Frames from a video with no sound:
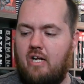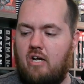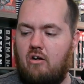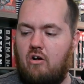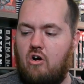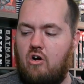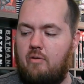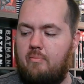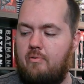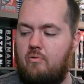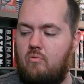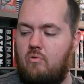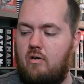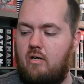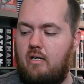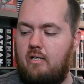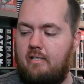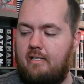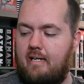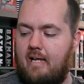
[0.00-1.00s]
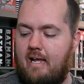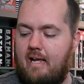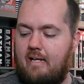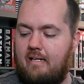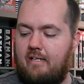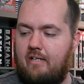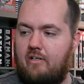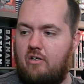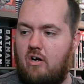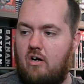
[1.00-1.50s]
Obi-Wan and
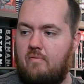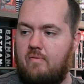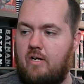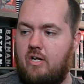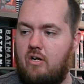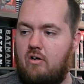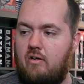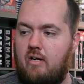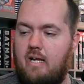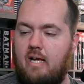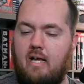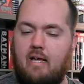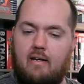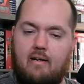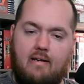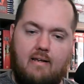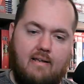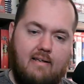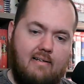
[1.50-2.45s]
Anakin on there, and